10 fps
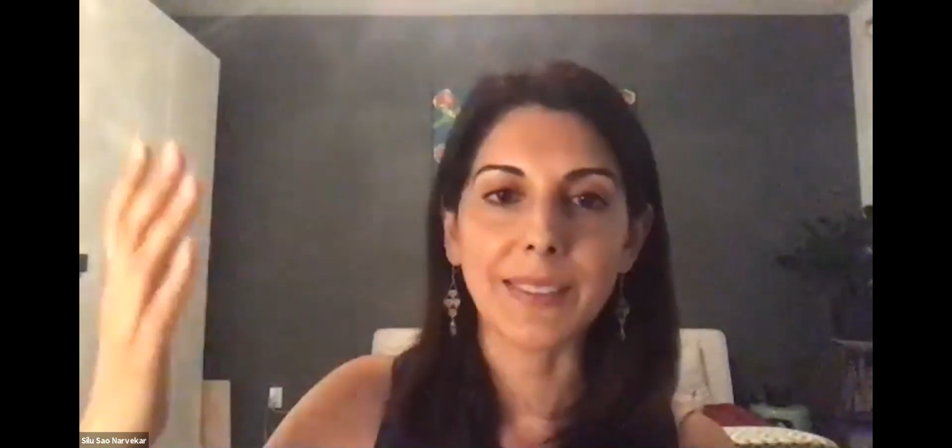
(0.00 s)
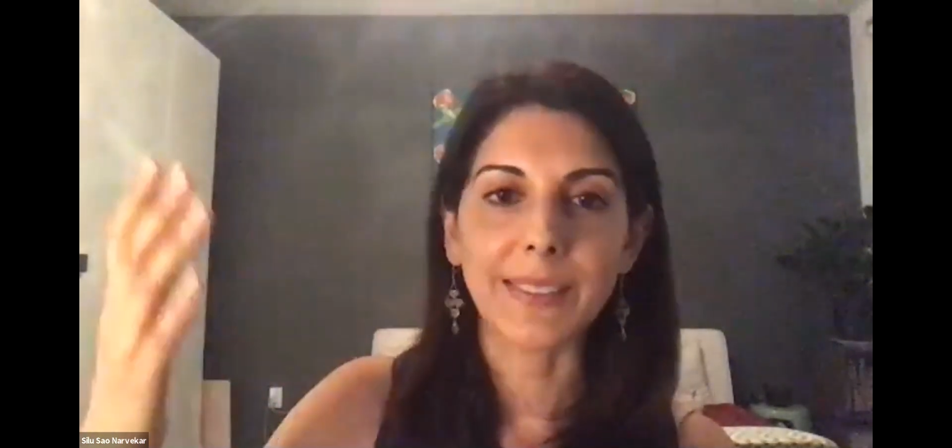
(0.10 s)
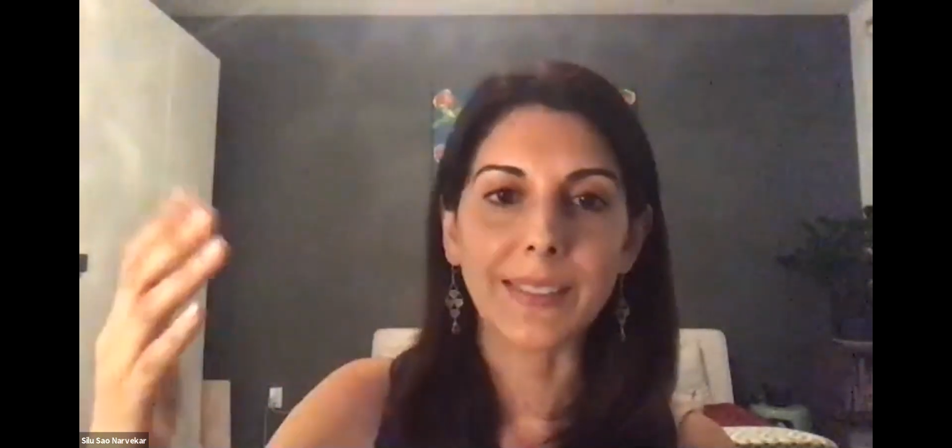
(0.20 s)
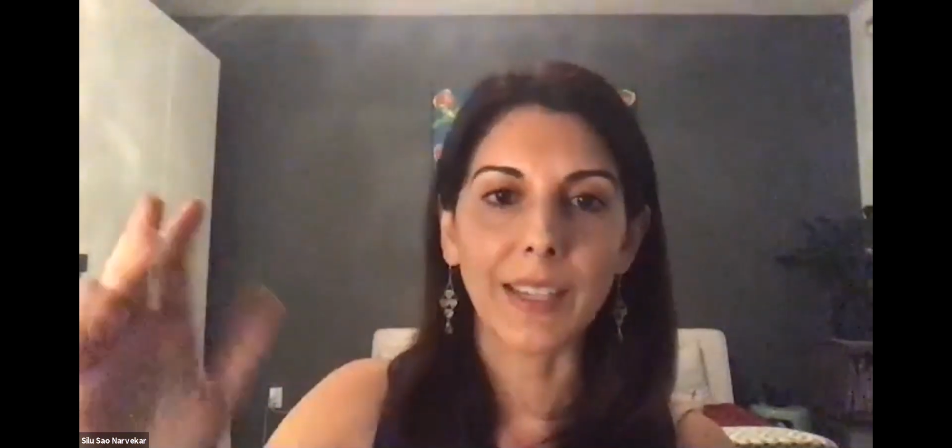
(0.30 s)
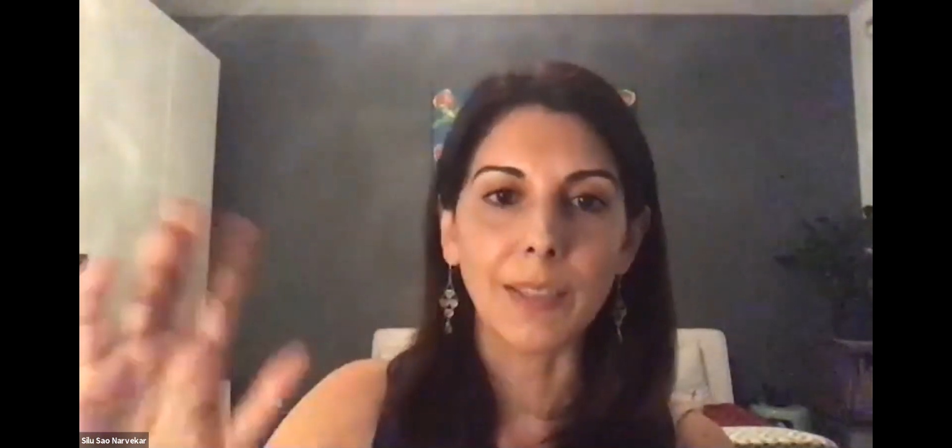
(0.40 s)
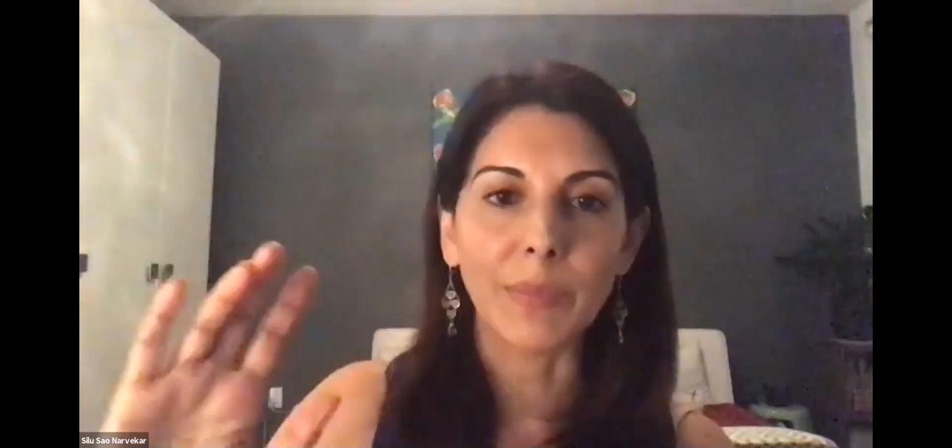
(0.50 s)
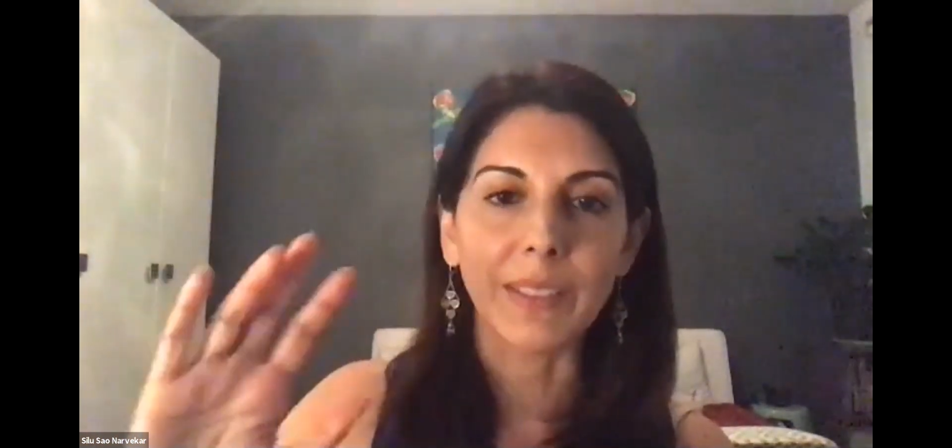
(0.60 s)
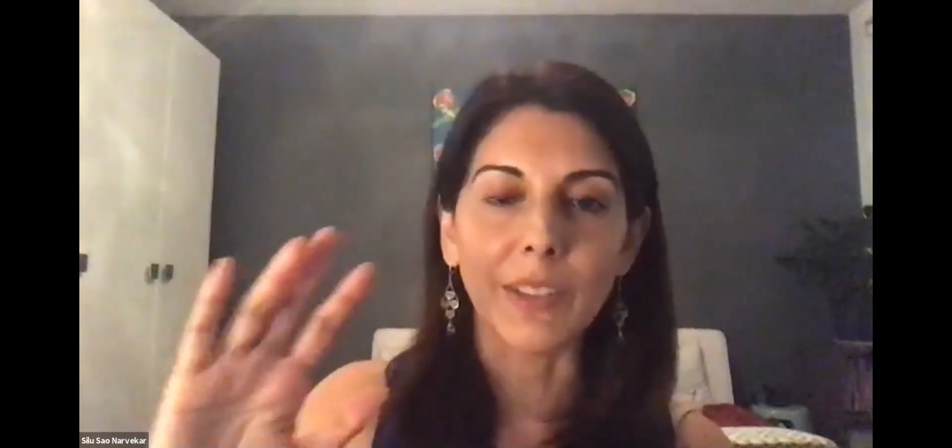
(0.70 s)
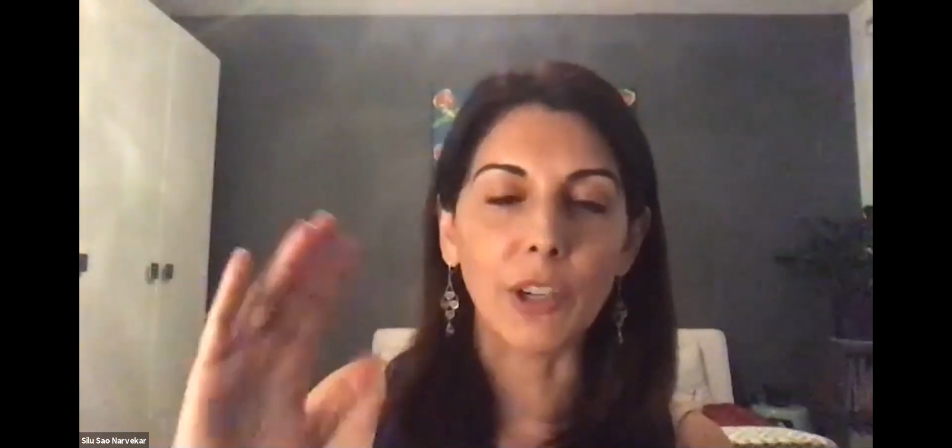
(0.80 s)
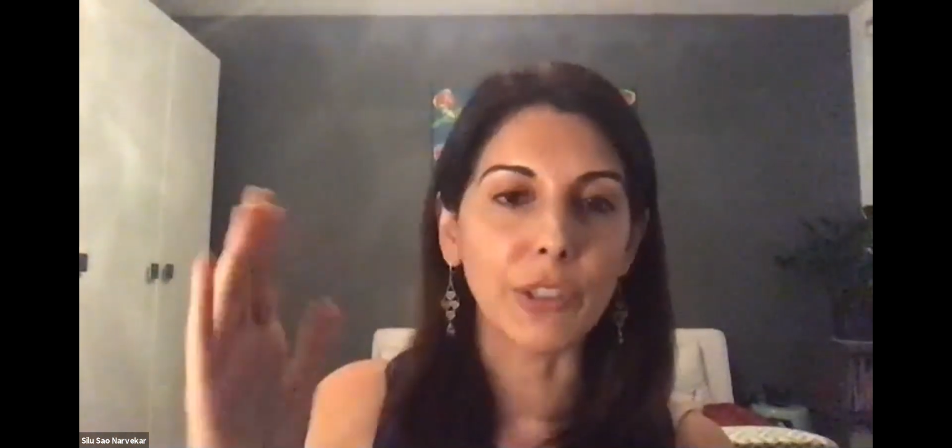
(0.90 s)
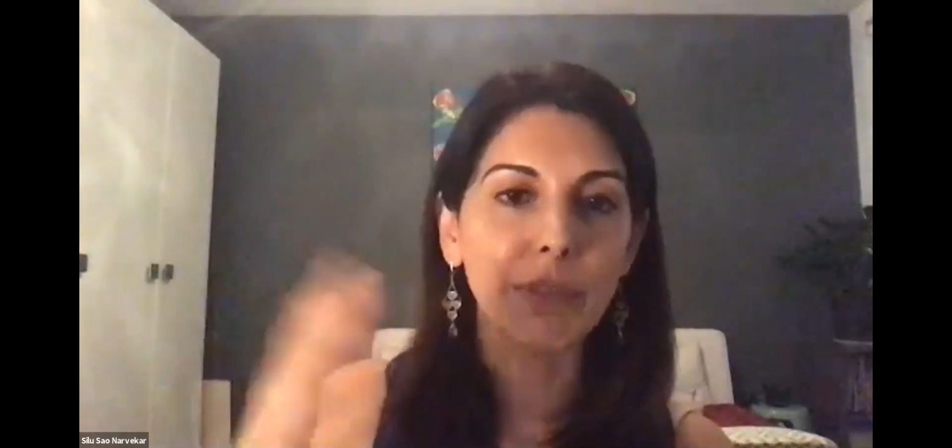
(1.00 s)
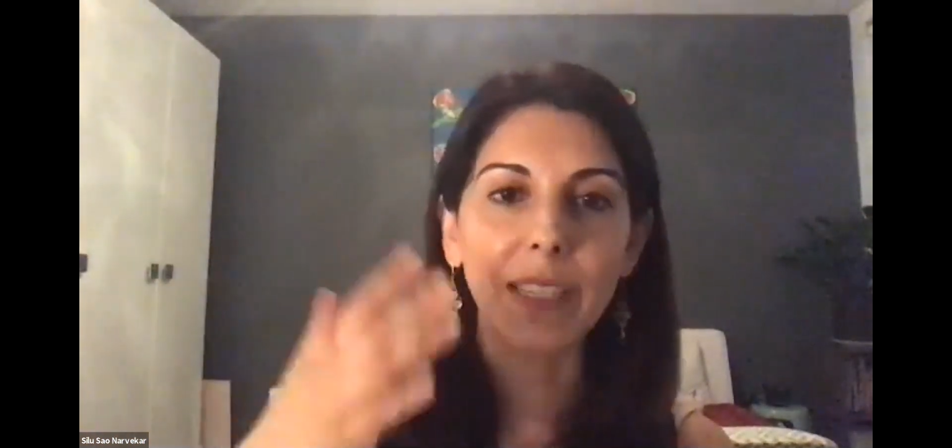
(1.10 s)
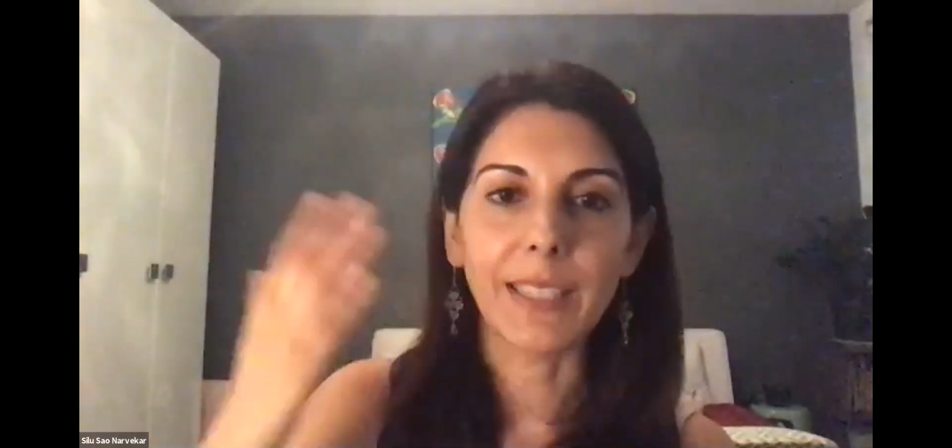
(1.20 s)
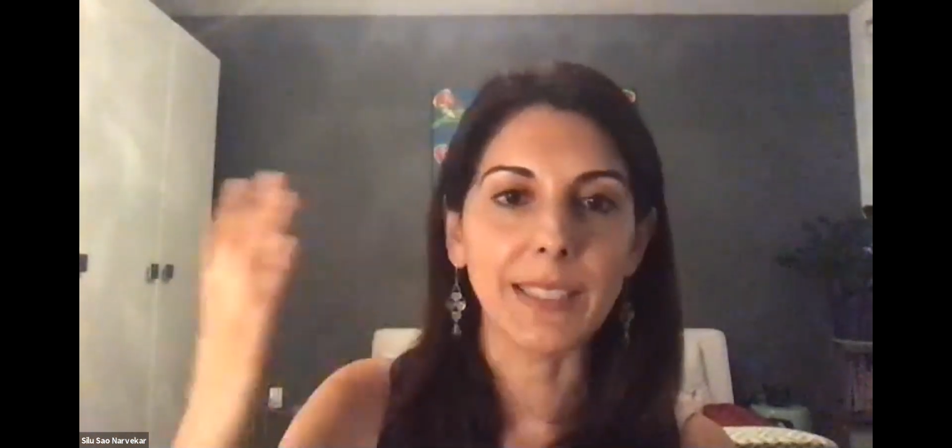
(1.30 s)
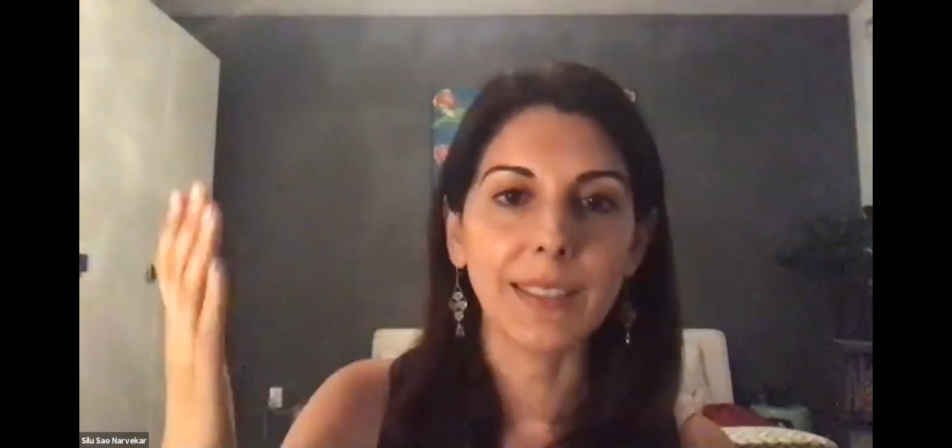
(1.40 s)
is in
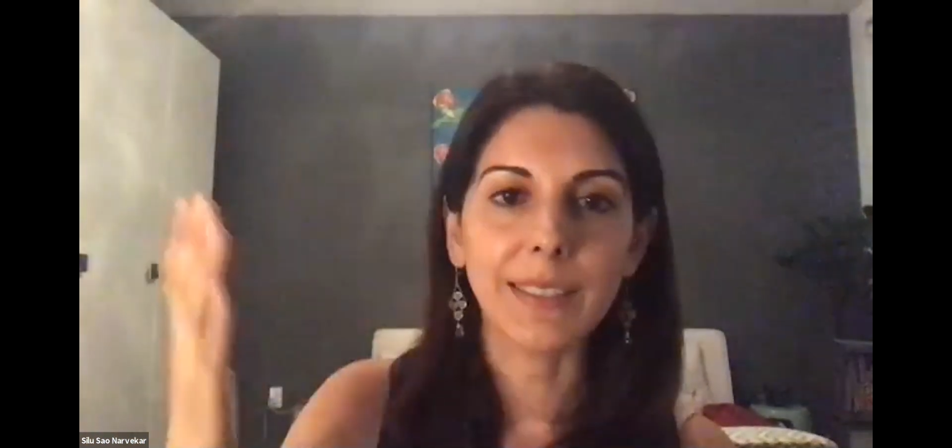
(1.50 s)
Ayurvedic,